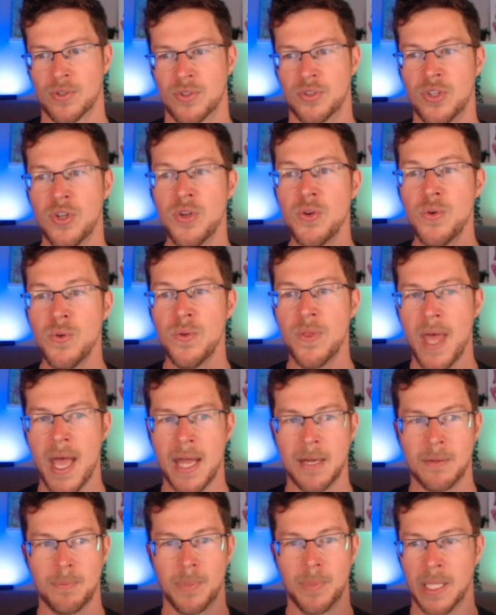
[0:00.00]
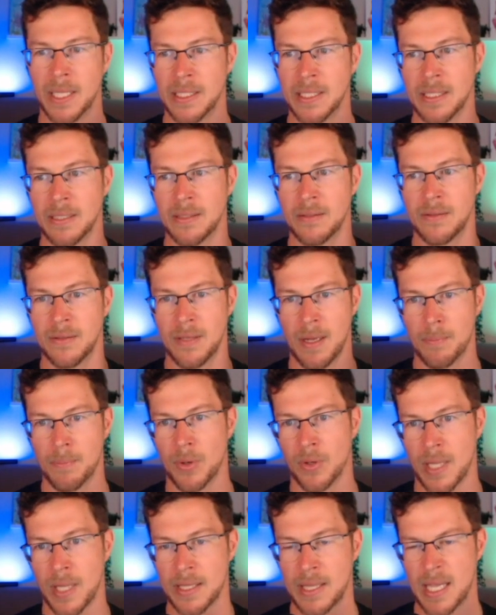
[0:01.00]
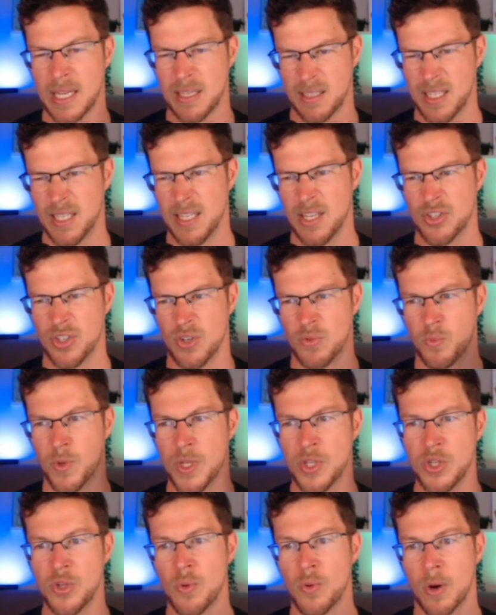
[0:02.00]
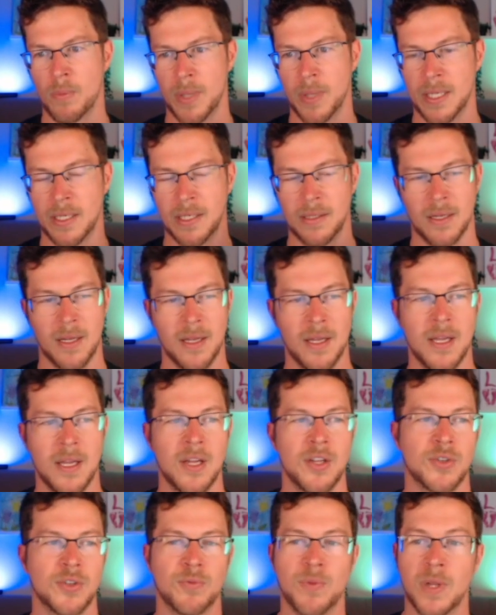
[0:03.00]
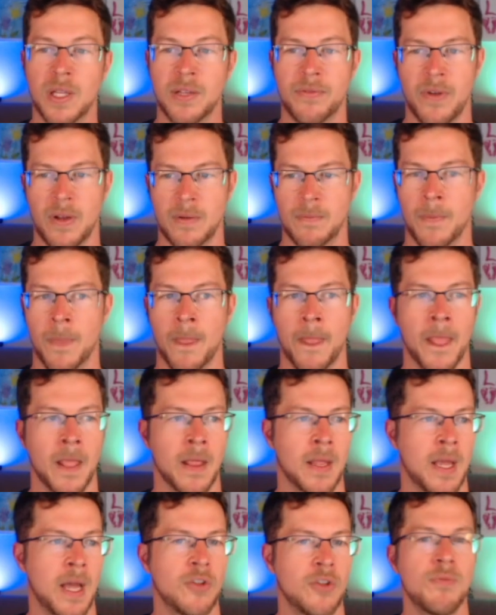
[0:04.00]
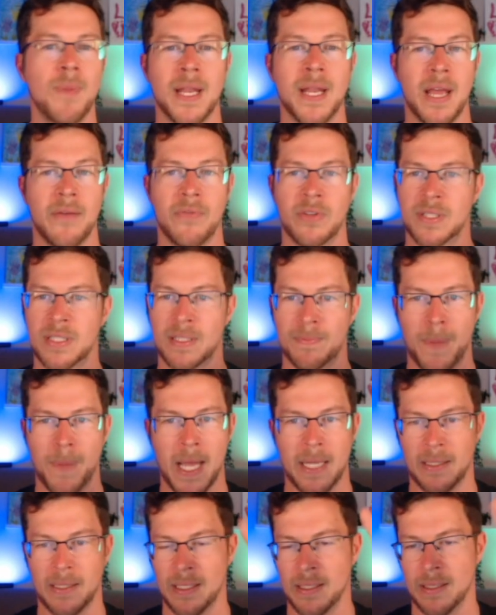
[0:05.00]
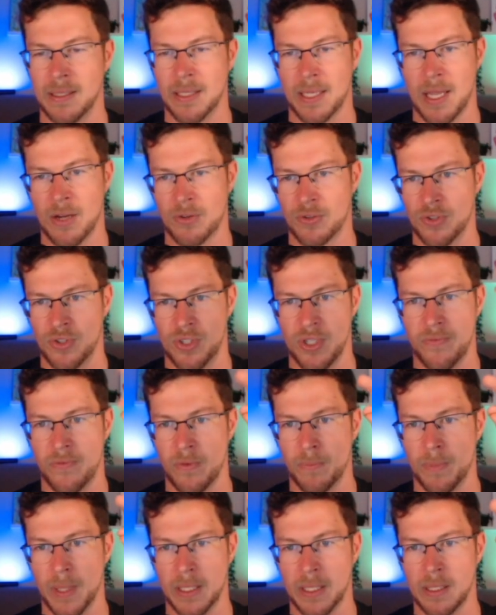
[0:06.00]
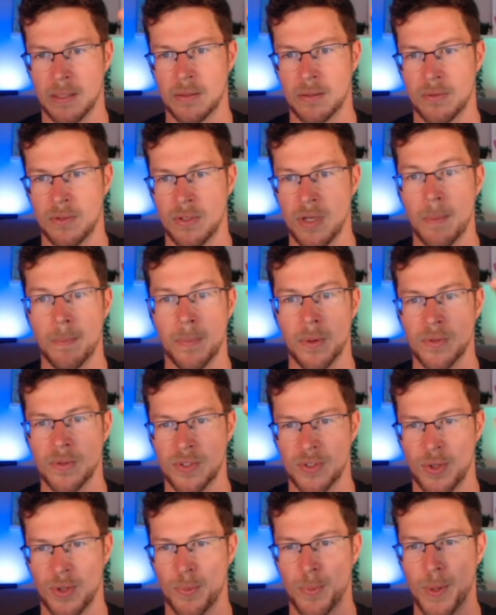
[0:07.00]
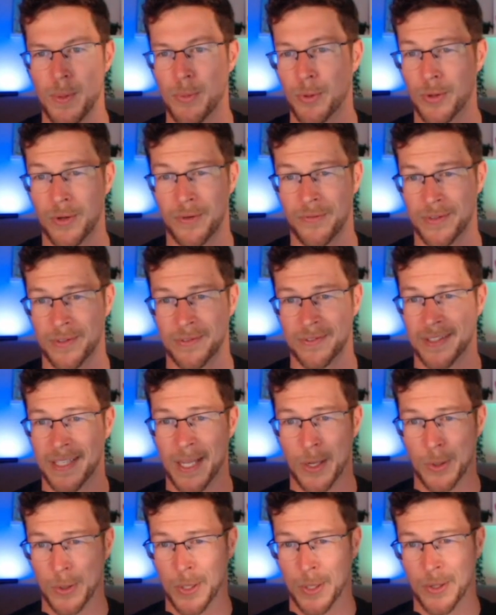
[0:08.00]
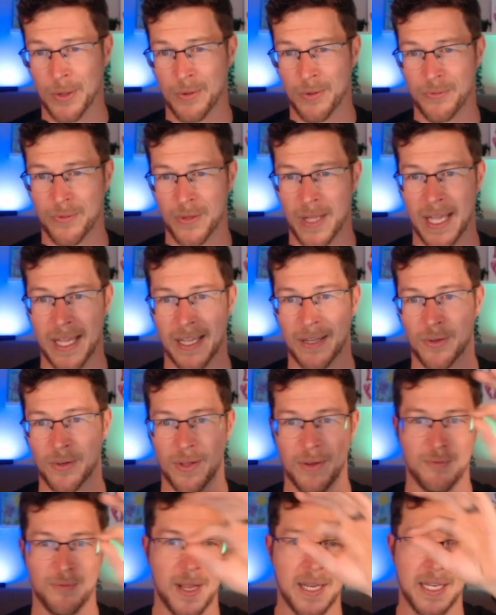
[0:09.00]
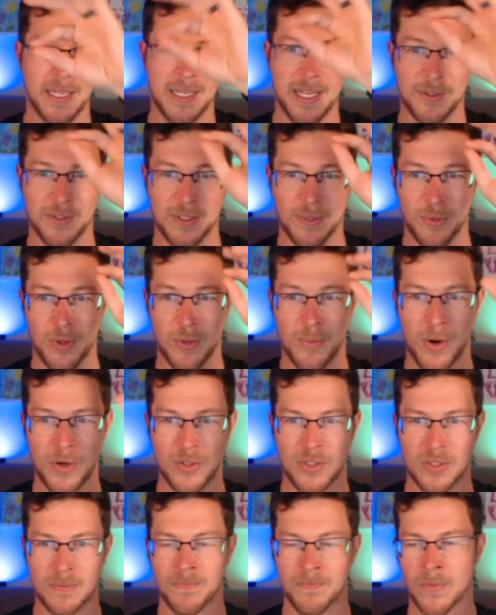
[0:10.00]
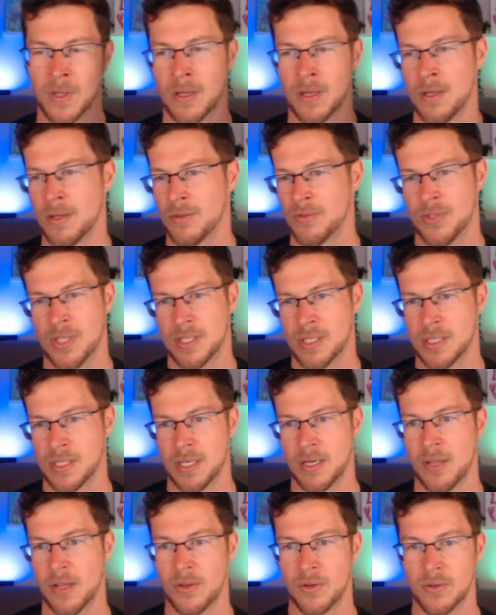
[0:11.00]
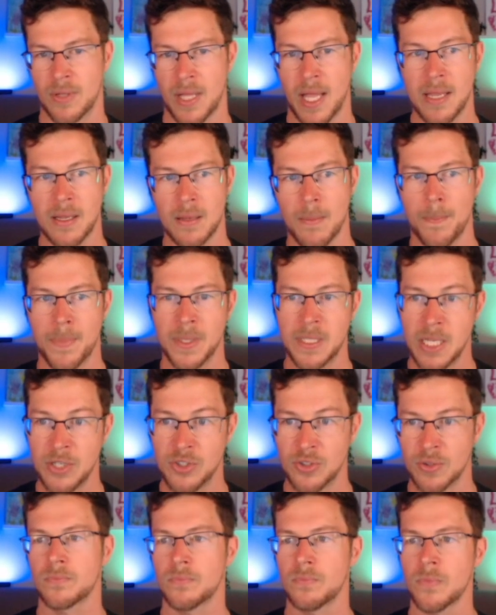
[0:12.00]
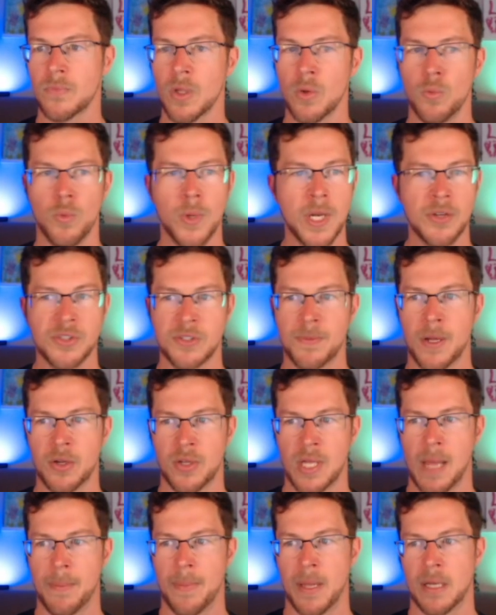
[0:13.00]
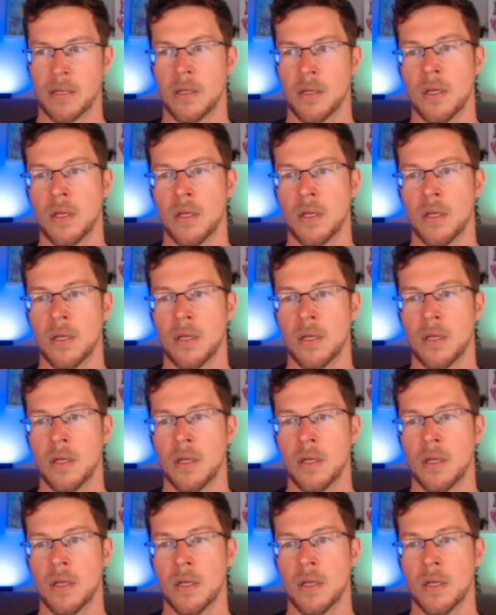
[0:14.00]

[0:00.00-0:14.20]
to that bloodied number, like that condition when you are bloodied. Really fun. You might have a spot in the character sheet for bloodied numbers so that people don't have to calculate it on the fly, or they write it down somewhere in the margin, just as another like potential. What else about combat?